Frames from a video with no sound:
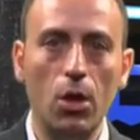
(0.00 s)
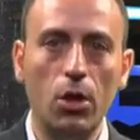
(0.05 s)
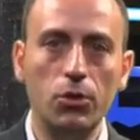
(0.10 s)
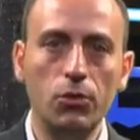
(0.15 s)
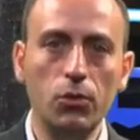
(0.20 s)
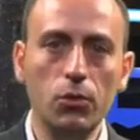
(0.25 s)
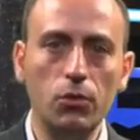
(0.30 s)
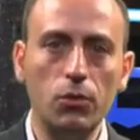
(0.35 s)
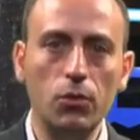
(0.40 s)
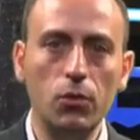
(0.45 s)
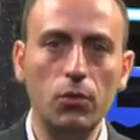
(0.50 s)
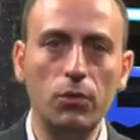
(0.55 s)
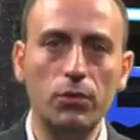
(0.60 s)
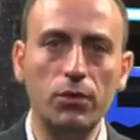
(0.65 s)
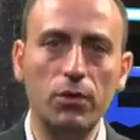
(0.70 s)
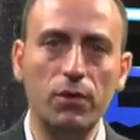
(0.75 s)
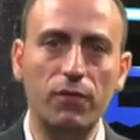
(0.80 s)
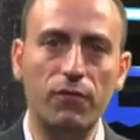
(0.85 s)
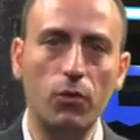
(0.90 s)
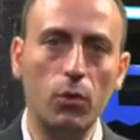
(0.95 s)
Due to
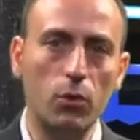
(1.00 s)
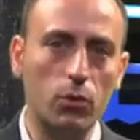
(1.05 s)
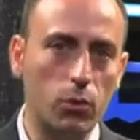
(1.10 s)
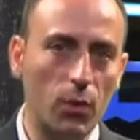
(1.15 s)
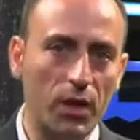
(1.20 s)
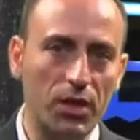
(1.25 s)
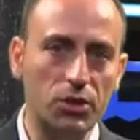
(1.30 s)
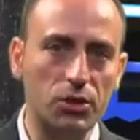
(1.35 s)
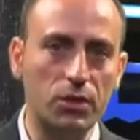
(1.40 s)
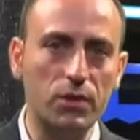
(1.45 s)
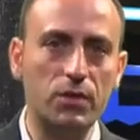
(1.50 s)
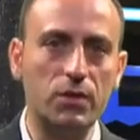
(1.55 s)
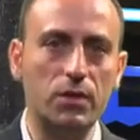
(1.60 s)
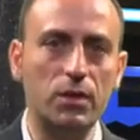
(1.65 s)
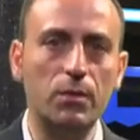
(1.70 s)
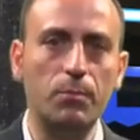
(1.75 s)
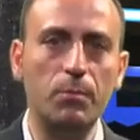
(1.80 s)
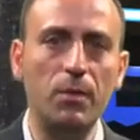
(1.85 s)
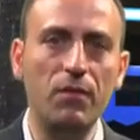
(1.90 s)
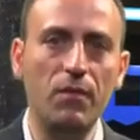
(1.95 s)
the fluctuations
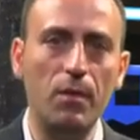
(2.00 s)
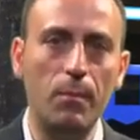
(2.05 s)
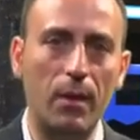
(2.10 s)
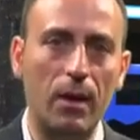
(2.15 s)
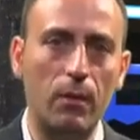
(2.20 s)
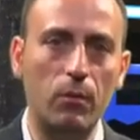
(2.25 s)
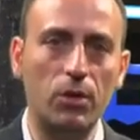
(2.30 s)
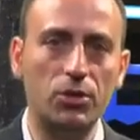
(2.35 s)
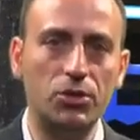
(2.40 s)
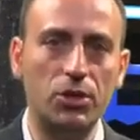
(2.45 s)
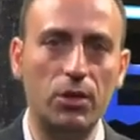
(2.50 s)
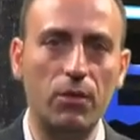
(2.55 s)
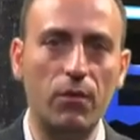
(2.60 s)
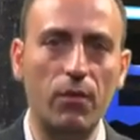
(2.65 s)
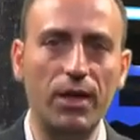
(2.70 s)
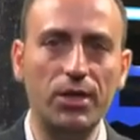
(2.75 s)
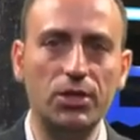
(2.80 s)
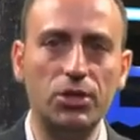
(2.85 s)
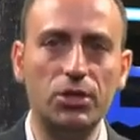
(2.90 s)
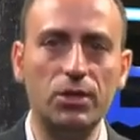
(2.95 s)
in PV power
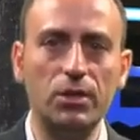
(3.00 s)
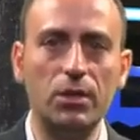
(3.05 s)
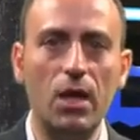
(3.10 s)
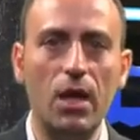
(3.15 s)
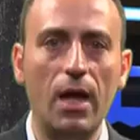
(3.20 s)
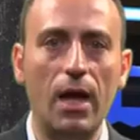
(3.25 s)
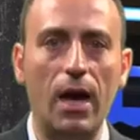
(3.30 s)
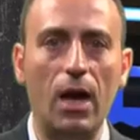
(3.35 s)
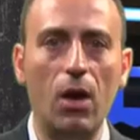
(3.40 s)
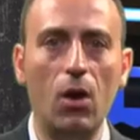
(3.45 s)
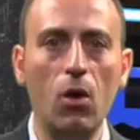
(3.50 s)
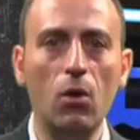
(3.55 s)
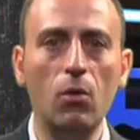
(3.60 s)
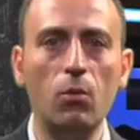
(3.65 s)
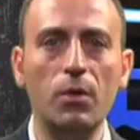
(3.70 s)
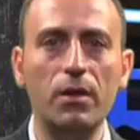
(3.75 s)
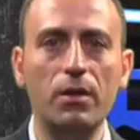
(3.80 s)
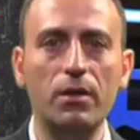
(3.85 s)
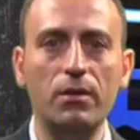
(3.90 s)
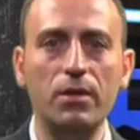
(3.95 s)
generation,
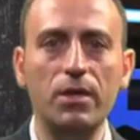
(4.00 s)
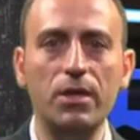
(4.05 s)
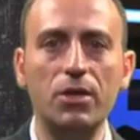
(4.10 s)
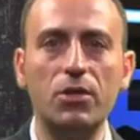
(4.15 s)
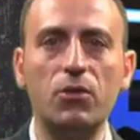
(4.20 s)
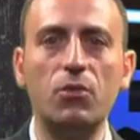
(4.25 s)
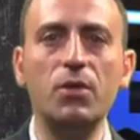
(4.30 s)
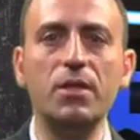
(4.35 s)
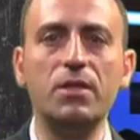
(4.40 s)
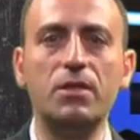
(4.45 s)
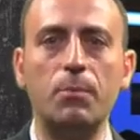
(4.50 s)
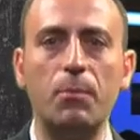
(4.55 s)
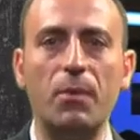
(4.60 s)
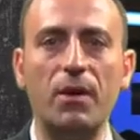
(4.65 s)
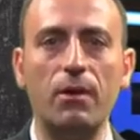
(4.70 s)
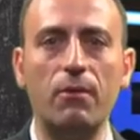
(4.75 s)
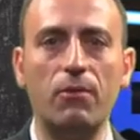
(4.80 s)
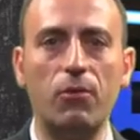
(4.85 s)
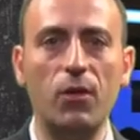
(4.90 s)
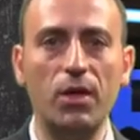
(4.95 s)
along with the increased
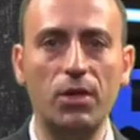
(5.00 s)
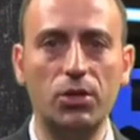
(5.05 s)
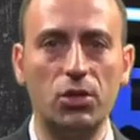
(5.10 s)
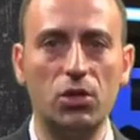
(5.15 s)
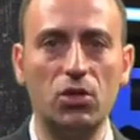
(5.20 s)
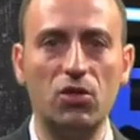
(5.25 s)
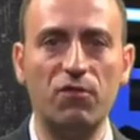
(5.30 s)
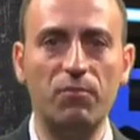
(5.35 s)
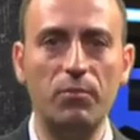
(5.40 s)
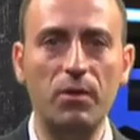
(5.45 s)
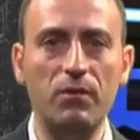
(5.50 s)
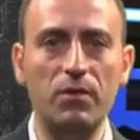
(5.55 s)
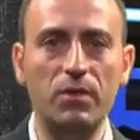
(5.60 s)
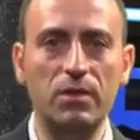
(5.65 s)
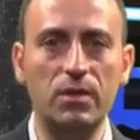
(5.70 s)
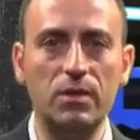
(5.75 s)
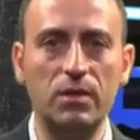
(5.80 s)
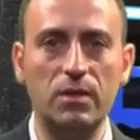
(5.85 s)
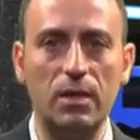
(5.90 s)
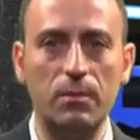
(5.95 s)
penetration of PV
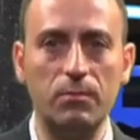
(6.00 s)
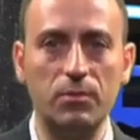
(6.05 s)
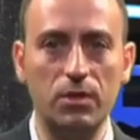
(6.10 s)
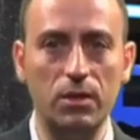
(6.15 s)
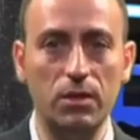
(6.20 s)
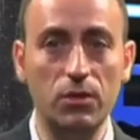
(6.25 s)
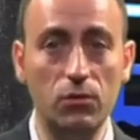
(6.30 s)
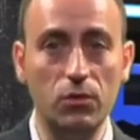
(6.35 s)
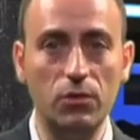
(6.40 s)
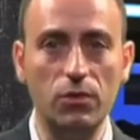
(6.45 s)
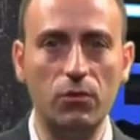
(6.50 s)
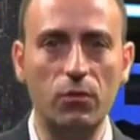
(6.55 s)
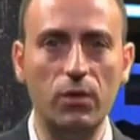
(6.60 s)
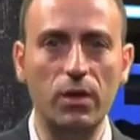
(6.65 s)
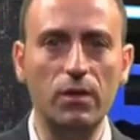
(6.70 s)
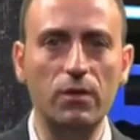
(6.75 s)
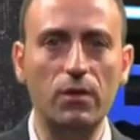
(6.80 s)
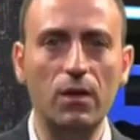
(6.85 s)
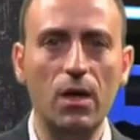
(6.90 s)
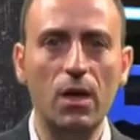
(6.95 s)
systems into the
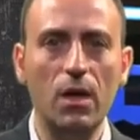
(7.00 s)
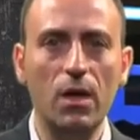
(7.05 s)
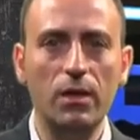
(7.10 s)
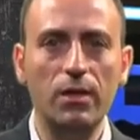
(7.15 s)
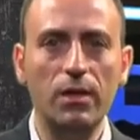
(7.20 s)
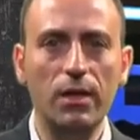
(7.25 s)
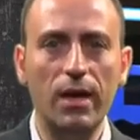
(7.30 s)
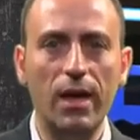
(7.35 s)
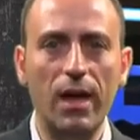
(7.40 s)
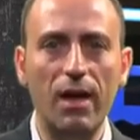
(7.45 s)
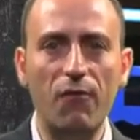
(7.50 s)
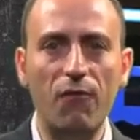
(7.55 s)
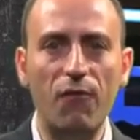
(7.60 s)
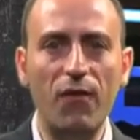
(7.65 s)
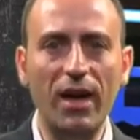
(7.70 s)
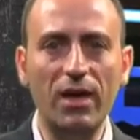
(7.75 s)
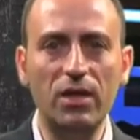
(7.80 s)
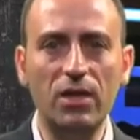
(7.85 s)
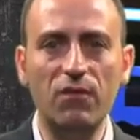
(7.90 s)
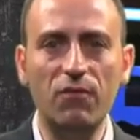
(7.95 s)
grid, the
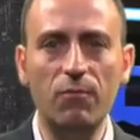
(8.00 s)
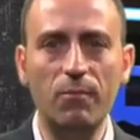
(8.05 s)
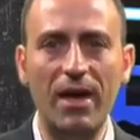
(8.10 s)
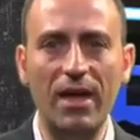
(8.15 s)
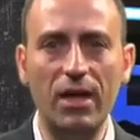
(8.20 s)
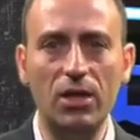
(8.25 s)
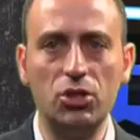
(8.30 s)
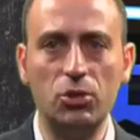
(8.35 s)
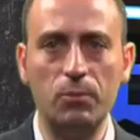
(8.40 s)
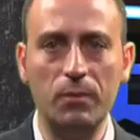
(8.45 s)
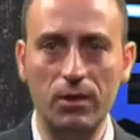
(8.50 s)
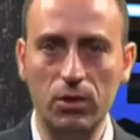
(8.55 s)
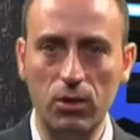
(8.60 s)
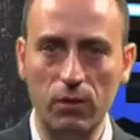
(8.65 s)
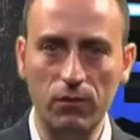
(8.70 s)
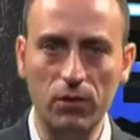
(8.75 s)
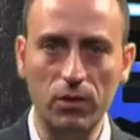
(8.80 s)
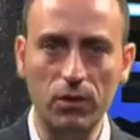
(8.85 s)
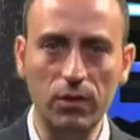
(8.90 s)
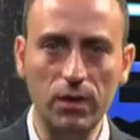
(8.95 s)
effective management
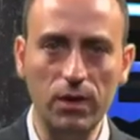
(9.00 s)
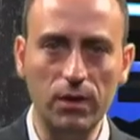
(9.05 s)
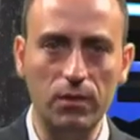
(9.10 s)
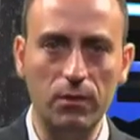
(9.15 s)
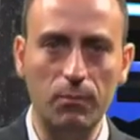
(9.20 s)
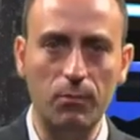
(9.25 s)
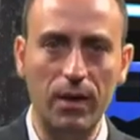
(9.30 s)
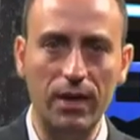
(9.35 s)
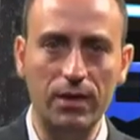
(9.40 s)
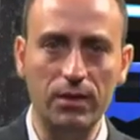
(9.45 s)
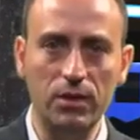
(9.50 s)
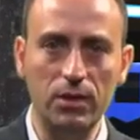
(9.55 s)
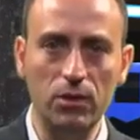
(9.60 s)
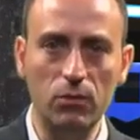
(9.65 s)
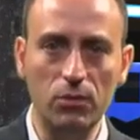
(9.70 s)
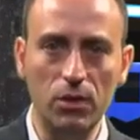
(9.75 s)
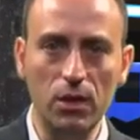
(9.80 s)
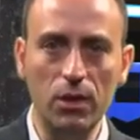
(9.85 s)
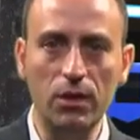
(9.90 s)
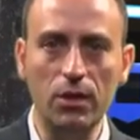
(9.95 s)
of the grid by the
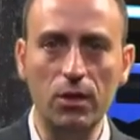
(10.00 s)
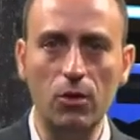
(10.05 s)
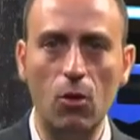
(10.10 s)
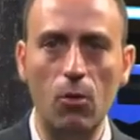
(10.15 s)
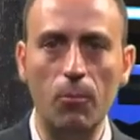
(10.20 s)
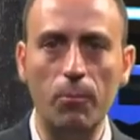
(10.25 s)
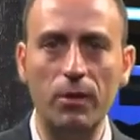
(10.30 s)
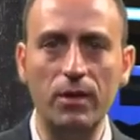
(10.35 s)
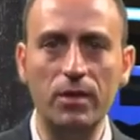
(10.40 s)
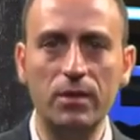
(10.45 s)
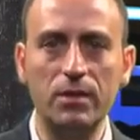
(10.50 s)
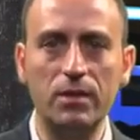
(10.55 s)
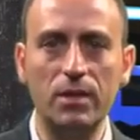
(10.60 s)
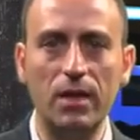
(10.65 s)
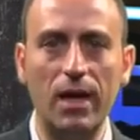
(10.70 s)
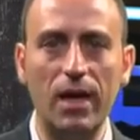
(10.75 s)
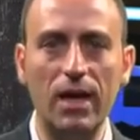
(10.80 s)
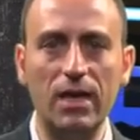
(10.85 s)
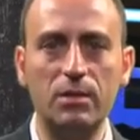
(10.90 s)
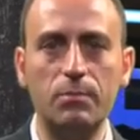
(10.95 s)
utility companies
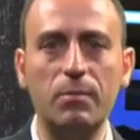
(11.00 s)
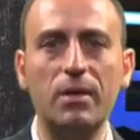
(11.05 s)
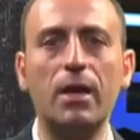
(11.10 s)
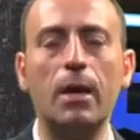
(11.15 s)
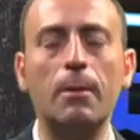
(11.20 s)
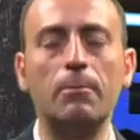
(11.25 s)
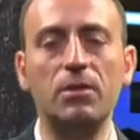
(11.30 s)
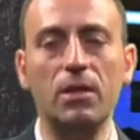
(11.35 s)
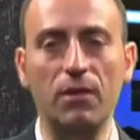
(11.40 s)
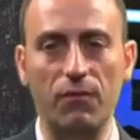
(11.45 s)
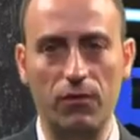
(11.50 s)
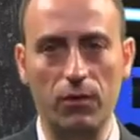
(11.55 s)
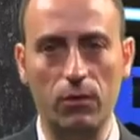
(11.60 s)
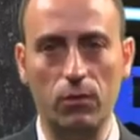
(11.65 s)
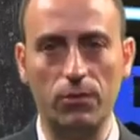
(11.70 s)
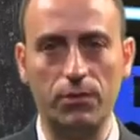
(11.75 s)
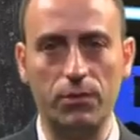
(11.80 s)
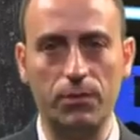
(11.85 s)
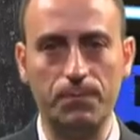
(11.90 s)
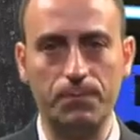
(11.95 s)
has become
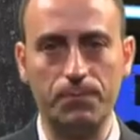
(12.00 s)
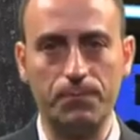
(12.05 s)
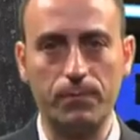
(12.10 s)
difficult.